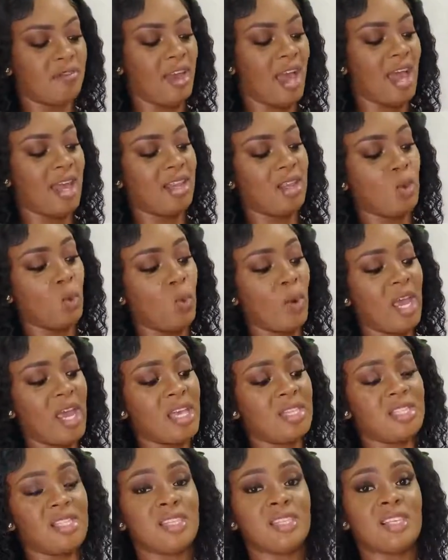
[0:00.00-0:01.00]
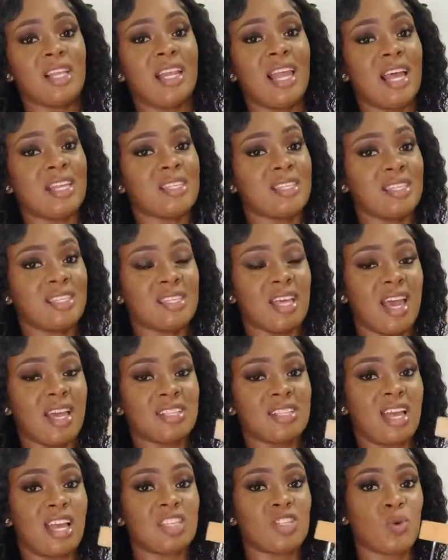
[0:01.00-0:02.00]
And the waist is
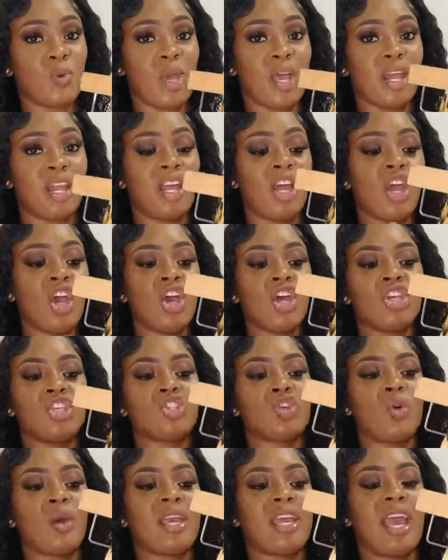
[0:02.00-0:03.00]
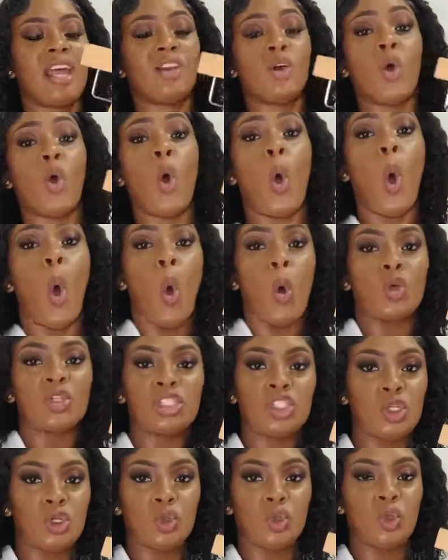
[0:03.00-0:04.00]
elasticized as well, so it can hold
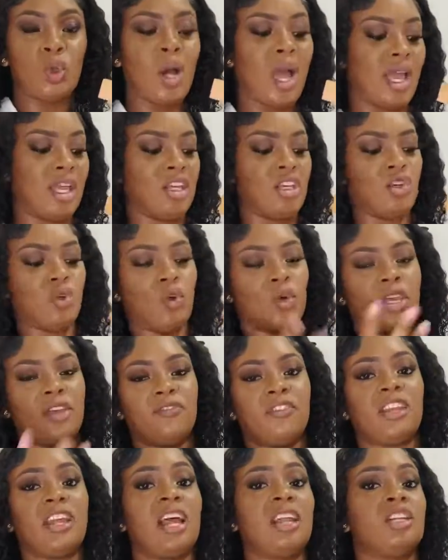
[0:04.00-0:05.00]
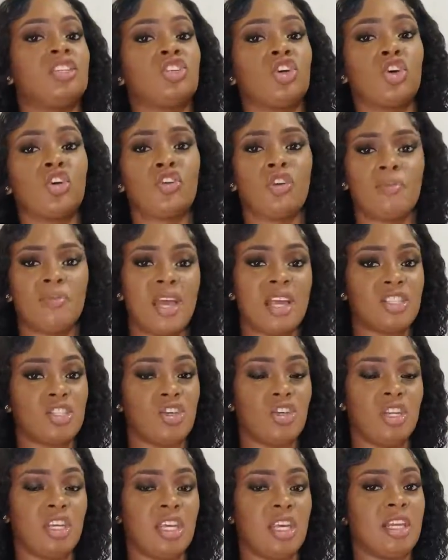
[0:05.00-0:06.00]
you and, you know, give you that little grip that
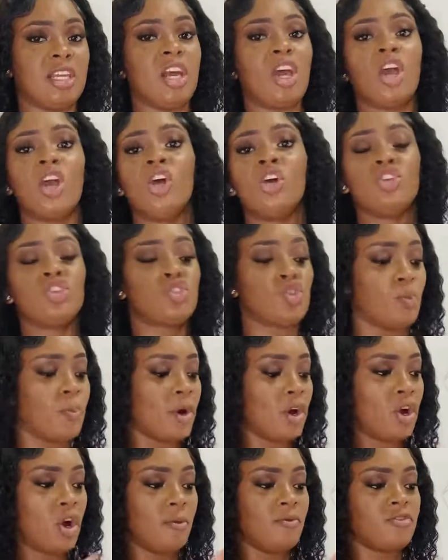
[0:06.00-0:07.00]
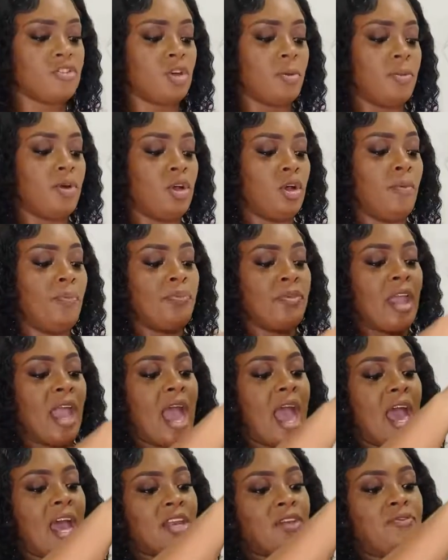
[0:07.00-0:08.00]
you need. Super comfortable.
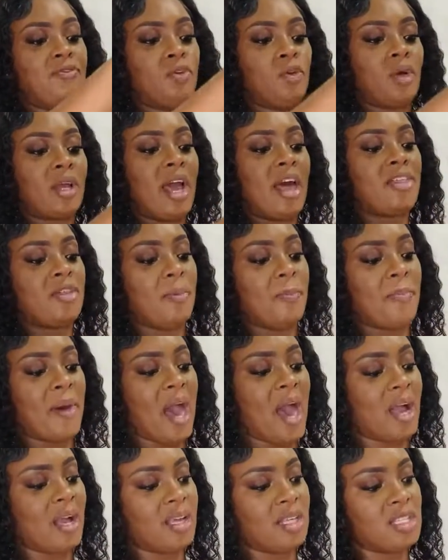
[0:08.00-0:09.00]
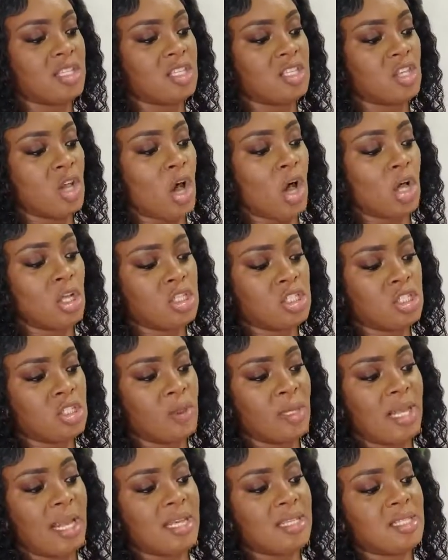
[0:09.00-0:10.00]
And if you look at the back, it is also
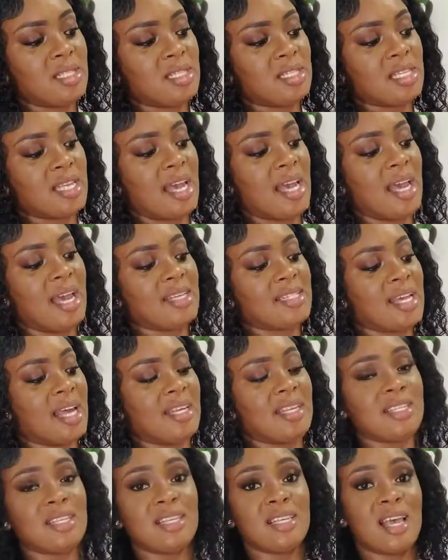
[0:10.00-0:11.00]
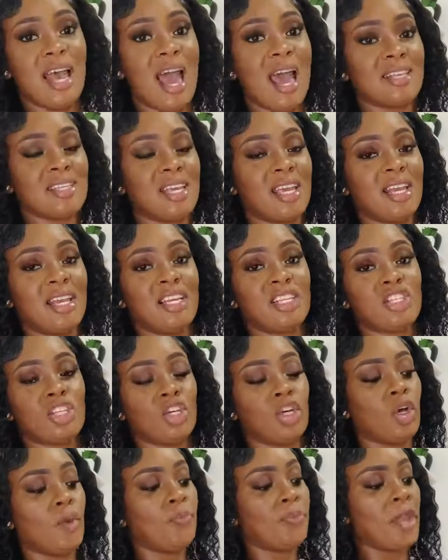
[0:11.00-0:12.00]
elasticized, and it has a
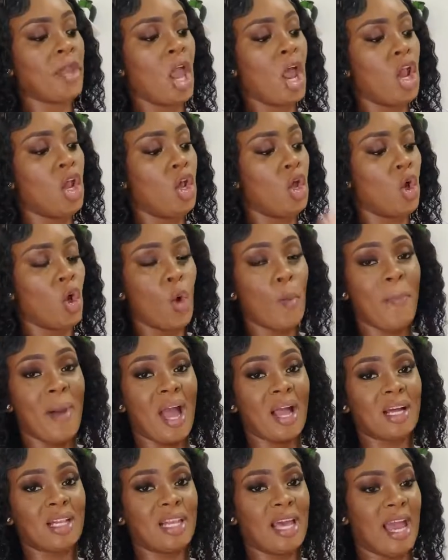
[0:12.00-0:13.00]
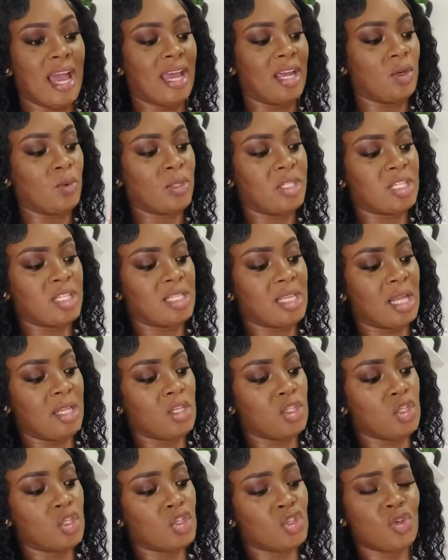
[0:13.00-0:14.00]
little low back line, which is a
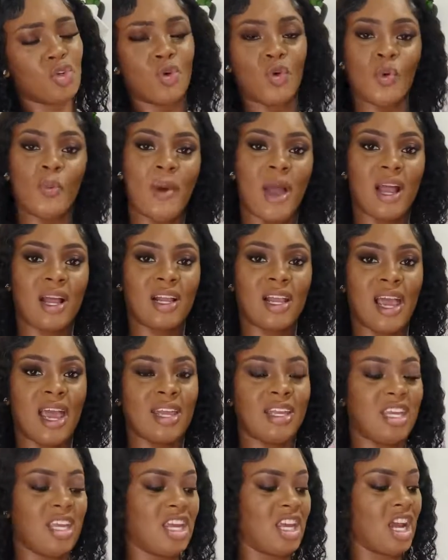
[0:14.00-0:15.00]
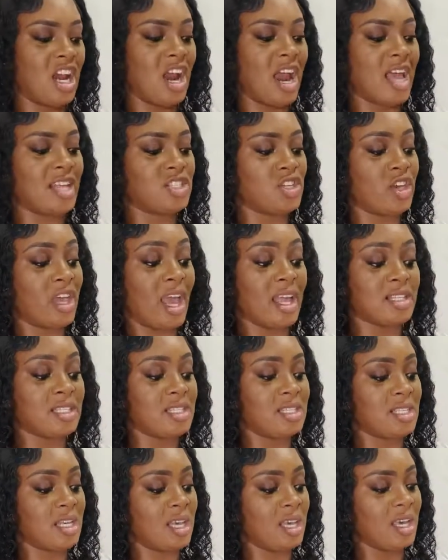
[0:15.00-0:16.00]
little scoop back line here, as you can
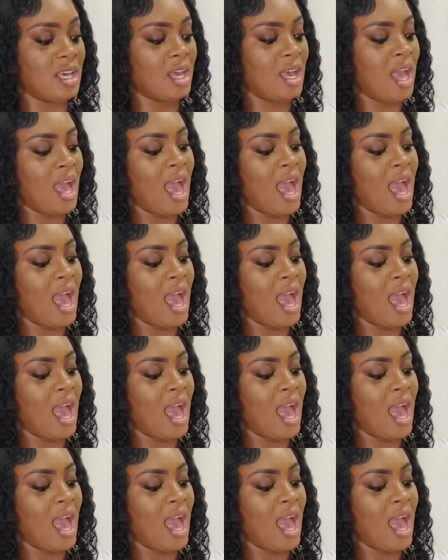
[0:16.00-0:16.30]
see.